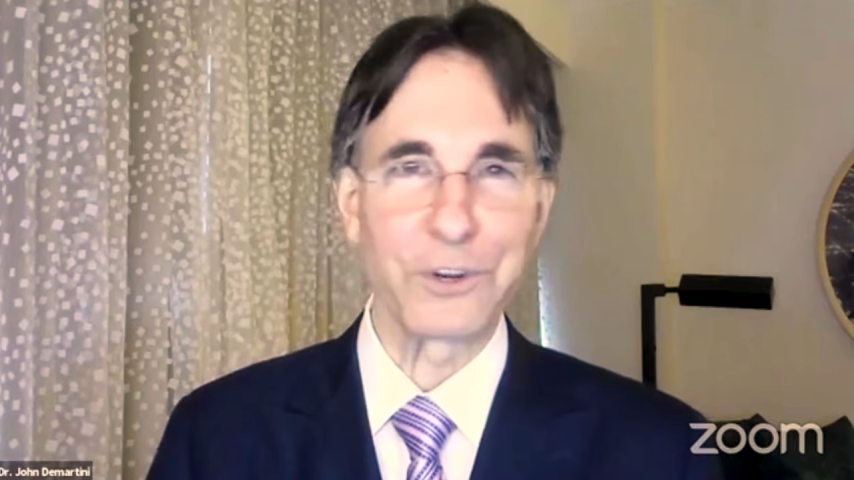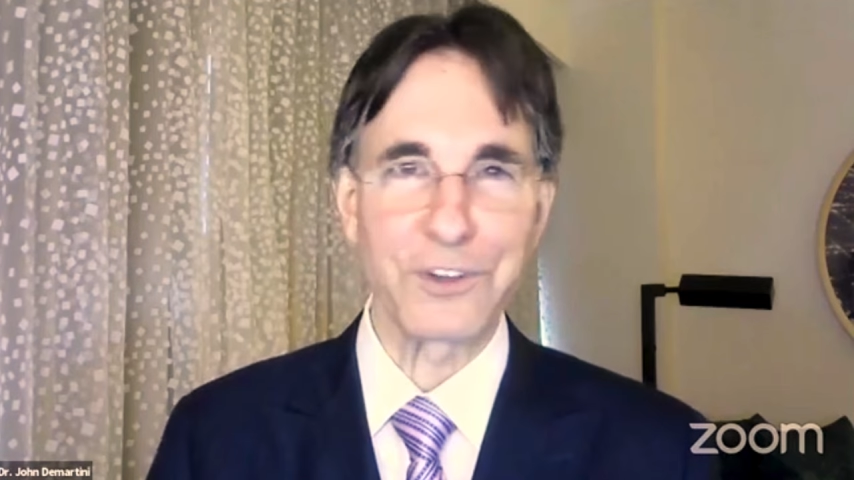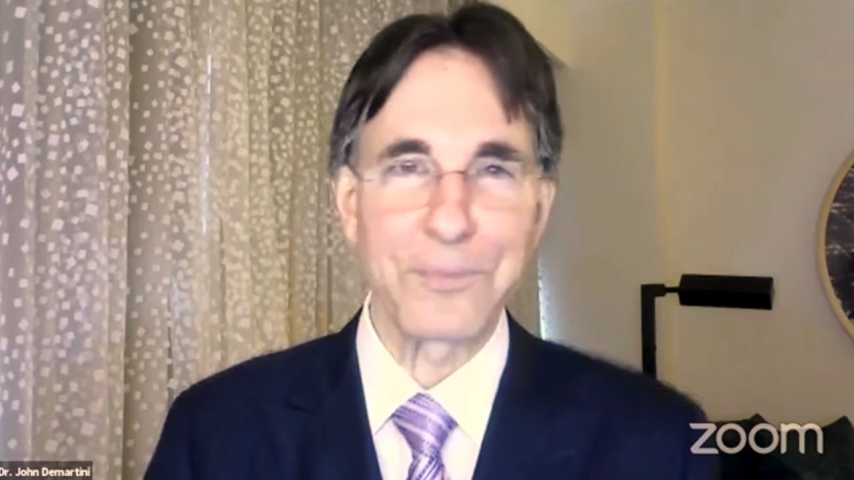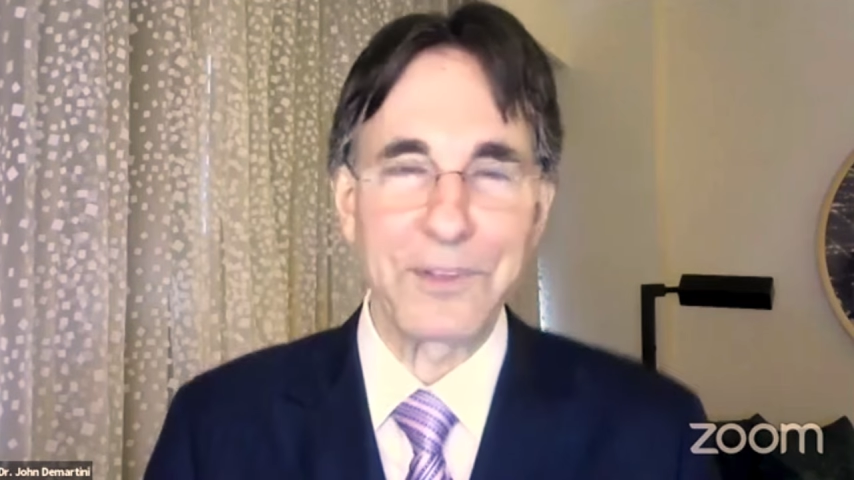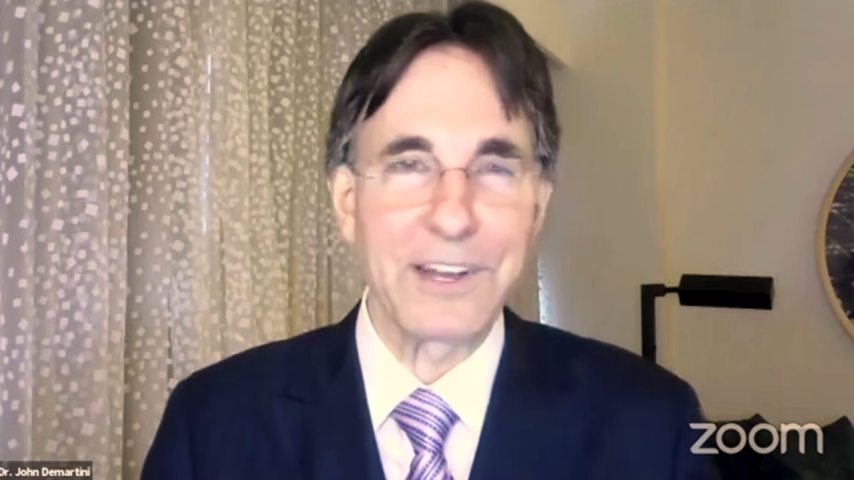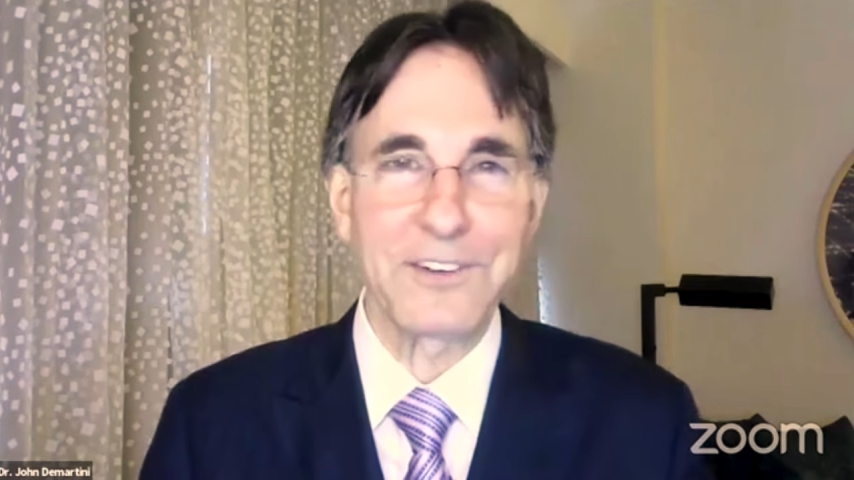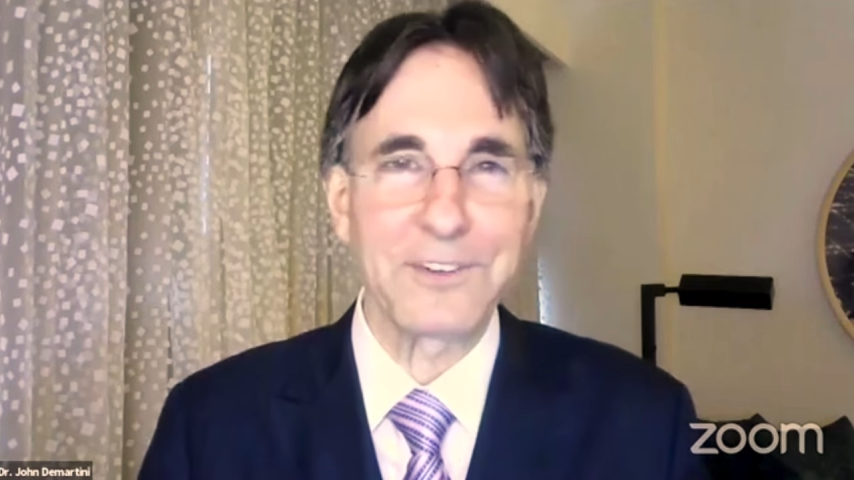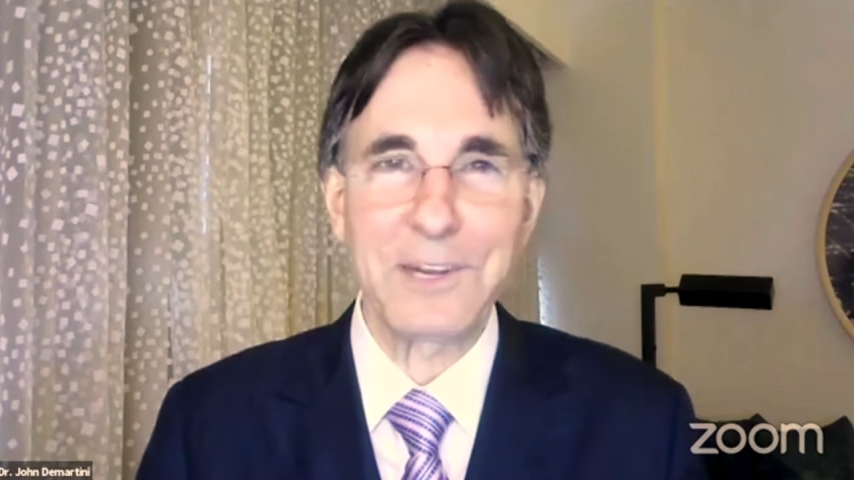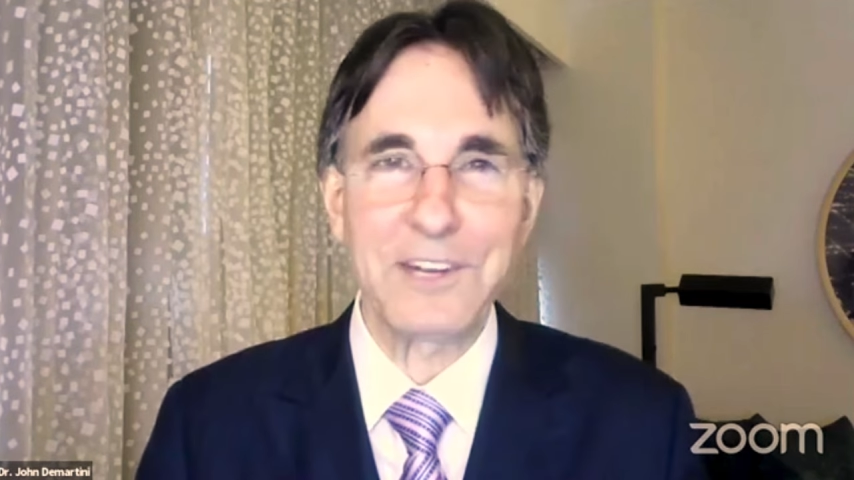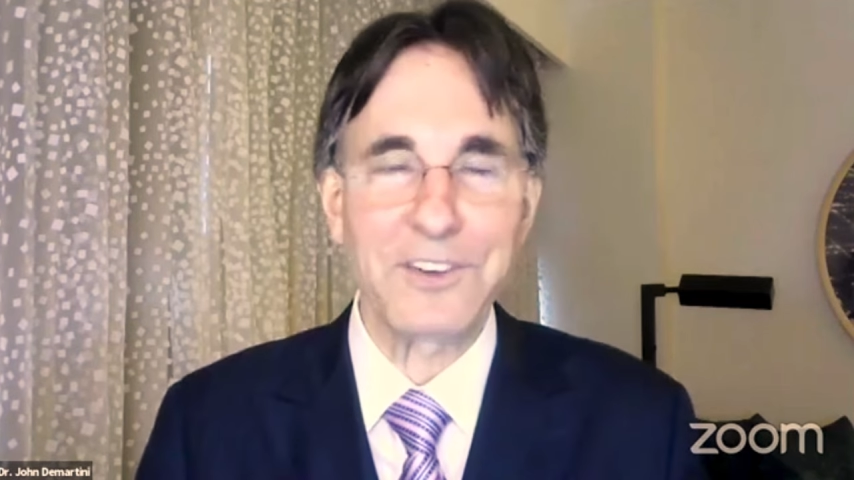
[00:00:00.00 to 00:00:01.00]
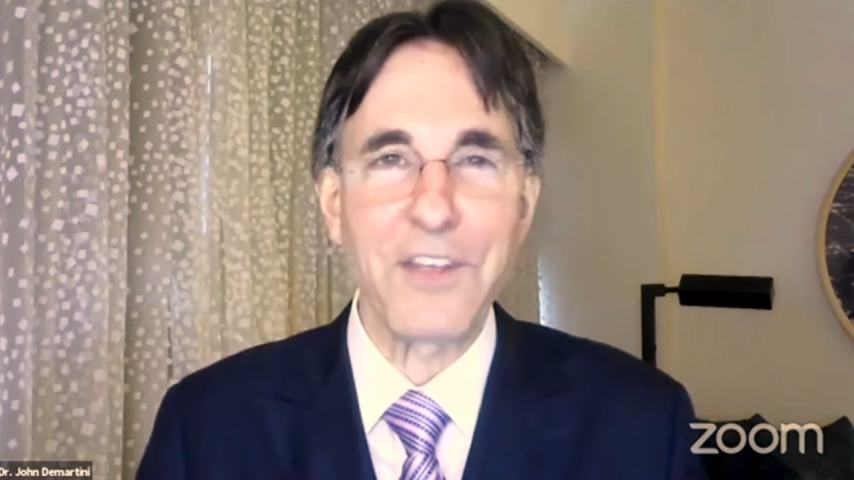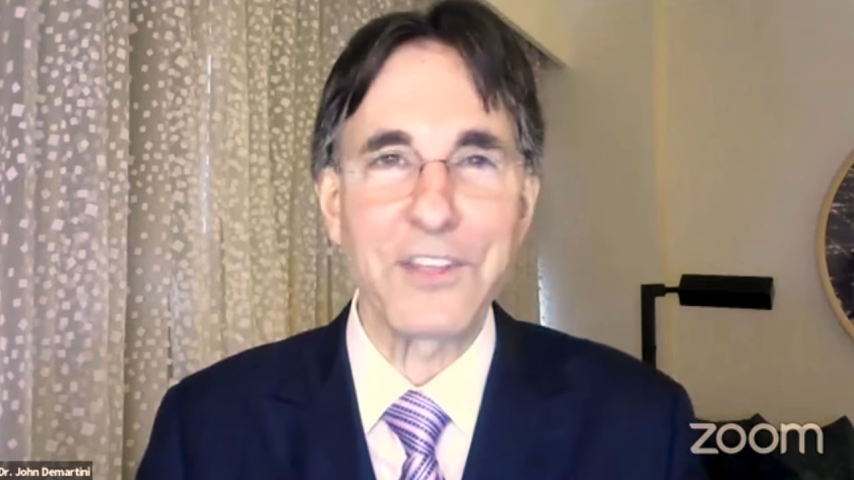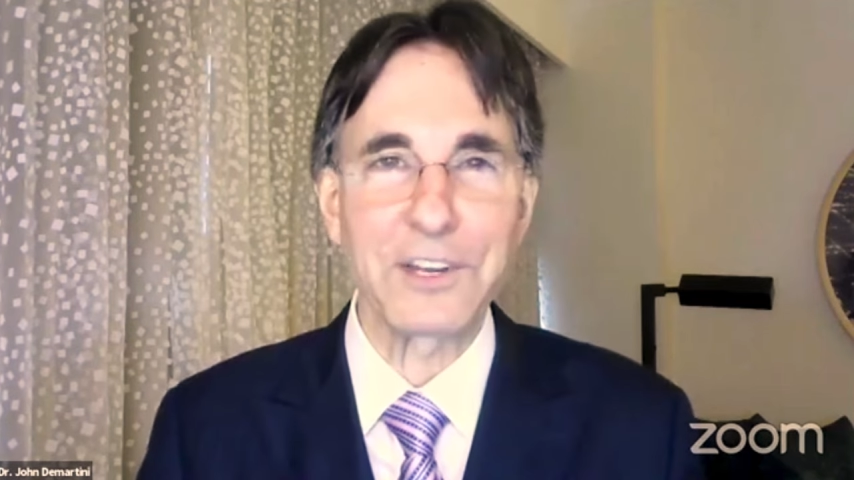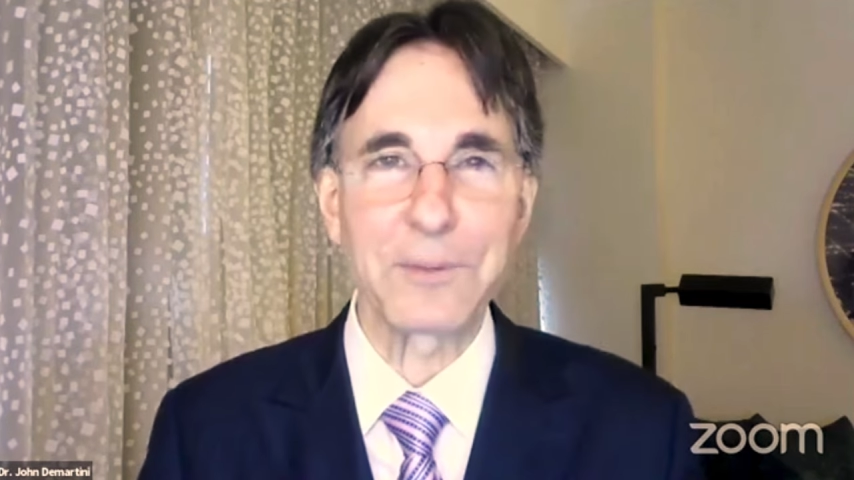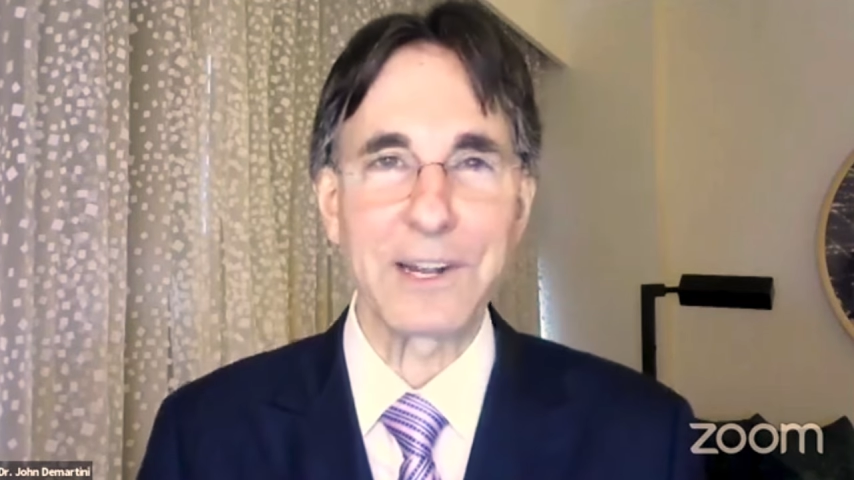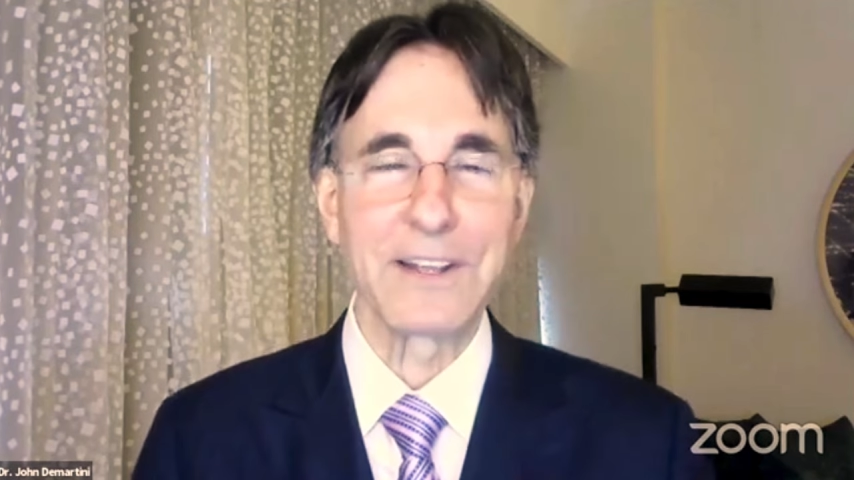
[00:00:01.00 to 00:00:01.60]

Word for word: something, that means nothing to me.